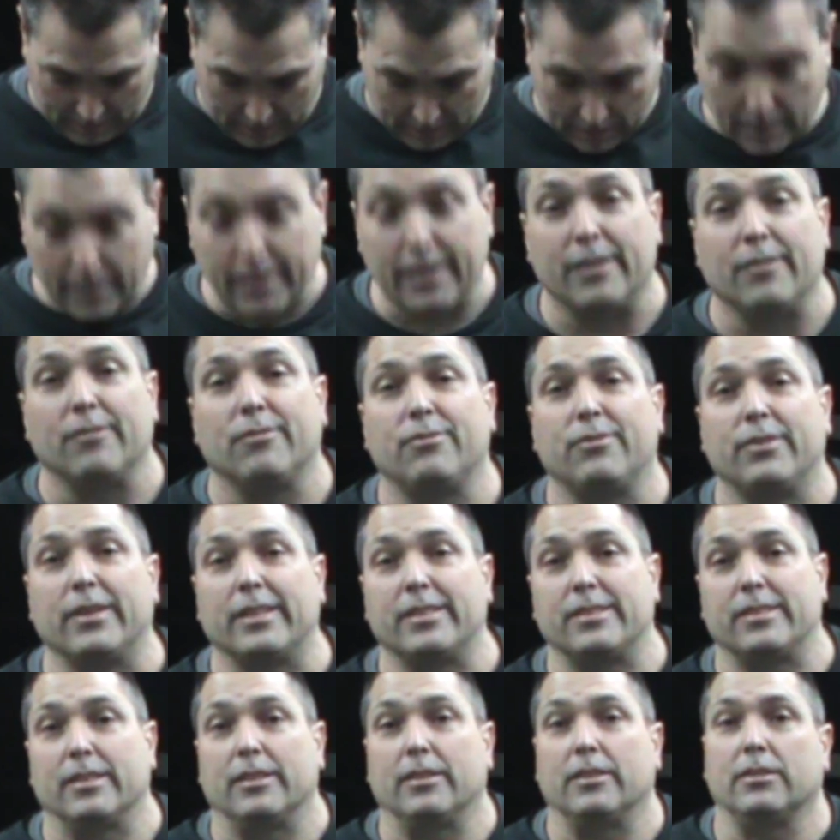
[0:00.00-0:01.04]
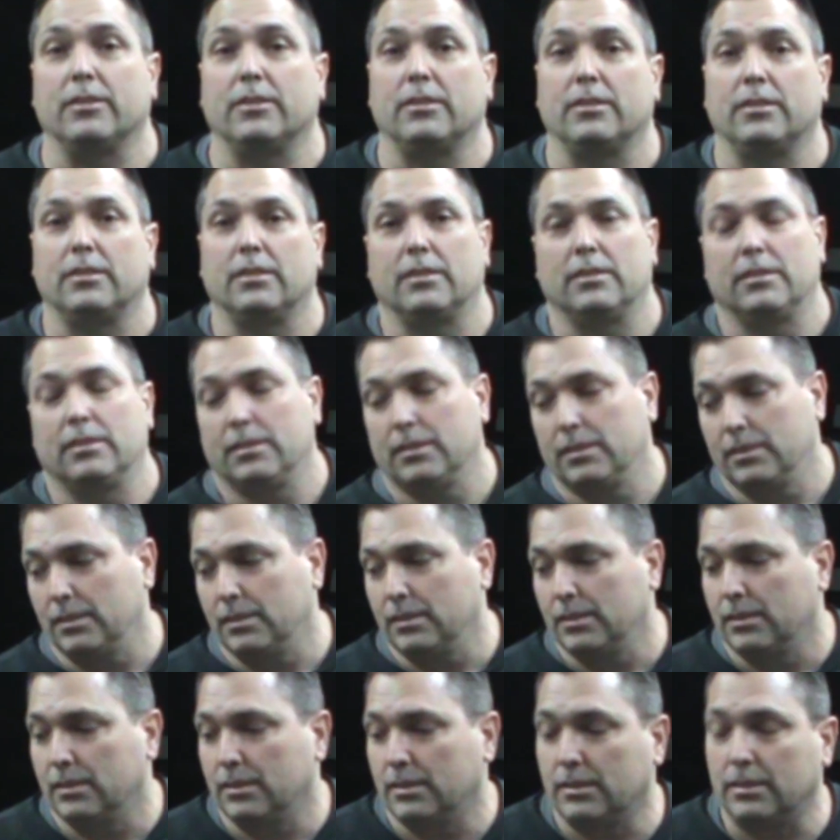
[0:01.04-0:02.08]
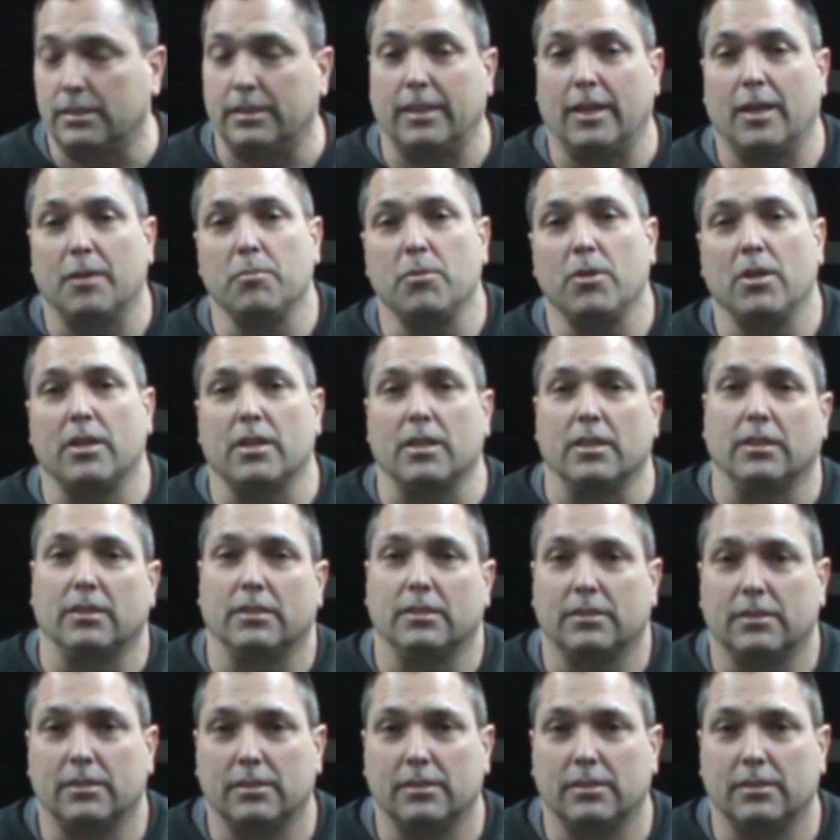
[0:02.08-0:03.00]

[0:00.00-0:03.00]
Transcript: And I didn't fix it. Now I'm gonna.